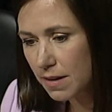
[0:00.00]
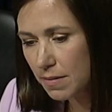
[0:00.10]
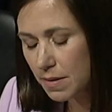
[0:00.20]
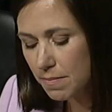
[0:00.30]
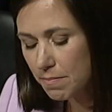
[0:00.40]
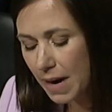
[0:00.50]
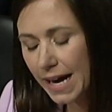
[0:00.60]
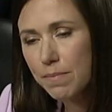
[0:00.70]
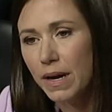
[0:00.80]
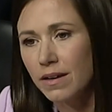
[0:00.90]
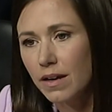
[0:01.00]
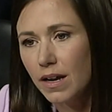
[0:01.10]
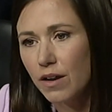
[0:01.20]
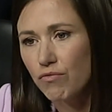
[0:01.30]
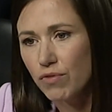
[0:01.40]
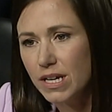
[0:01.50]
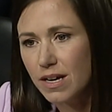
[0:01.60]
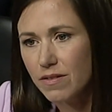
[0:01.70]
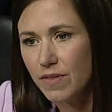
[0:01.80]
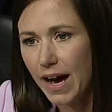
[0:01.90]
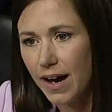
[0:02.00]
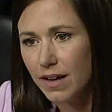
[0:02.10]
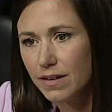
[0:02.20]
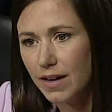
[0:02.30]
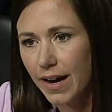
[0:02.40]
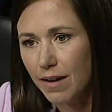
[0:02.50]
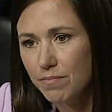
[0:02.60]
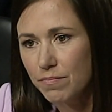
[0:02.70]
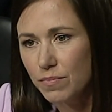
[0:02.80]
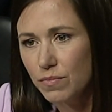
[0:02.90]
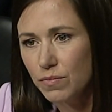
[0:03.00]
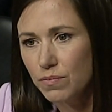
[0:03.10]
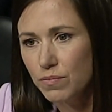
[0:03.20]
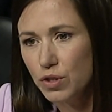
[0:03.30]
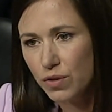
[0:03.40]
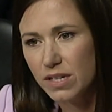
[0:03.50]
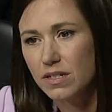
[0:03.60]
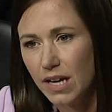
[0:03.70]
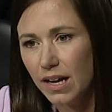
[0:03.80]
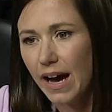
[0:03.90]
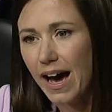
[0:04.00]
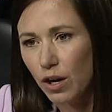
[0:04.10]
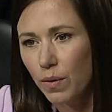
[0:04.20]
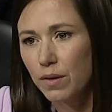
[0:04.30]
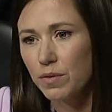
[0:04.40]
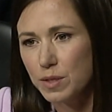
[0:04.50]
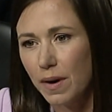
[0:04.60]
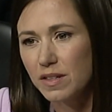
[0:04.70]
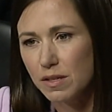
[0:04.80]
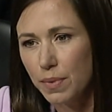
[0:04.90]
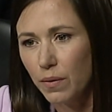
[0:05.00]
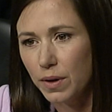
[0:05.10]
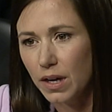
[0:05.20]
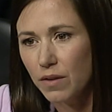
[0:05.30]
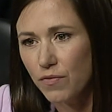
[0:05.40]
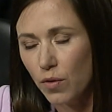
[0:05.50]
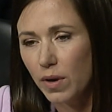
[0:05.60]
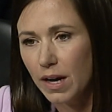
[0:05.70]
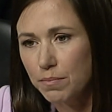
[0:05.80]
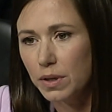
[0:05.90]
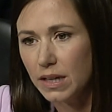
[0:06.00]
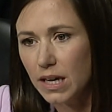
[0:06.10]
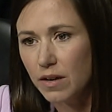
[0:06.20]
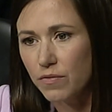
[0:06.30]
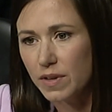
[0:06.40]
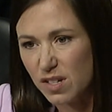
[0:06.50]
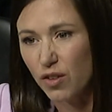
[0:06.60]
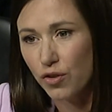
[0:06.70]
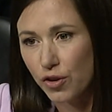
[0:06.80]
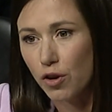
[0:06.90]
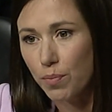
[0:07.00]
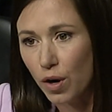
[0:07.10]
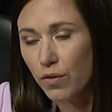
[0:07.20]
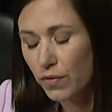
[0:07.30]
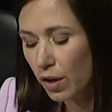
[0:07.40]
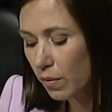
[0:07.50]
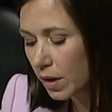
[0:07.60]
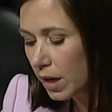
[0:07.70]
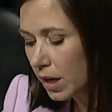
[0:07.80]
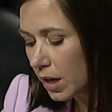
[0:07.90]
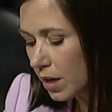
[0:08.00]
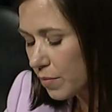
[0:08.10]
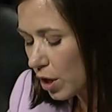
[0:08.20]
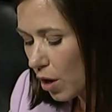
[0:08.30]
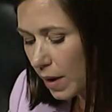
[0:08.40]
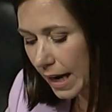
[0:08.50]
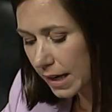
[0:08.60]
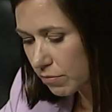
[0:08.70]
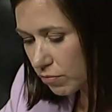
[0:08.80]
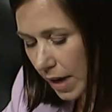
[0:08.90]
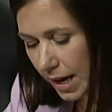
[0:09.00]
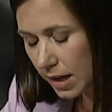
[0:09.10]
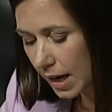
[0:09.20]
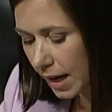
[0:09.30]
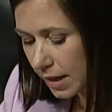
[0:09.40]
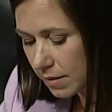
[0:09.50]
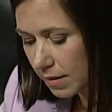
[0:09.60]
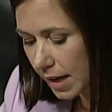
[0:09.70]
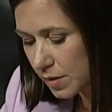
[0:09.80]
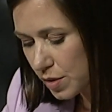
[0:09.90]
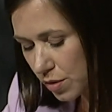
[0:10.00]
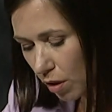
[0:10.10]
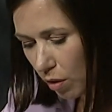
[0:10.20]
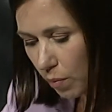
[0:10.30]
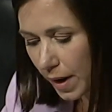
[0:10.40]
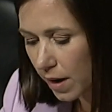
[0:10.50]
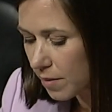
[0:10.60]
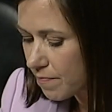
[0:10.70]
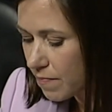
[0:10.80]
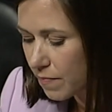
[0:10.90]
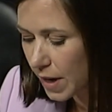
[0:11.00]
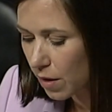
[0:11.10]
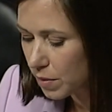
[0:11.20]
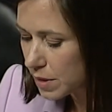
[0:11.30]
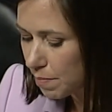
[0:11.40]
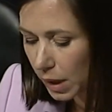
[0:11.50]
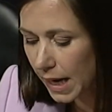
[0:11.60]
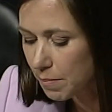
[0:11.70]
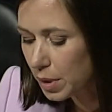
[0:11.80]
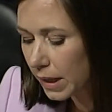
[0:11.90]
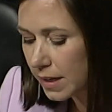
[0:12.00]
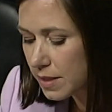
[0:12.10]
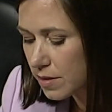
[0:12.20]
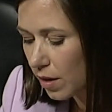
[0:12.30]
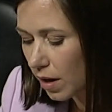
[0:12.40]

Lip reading: in my opinion, in reading that, you didn't take adequate responsibility for what I believe is under your purview. You know, I read and saw where there was blame placed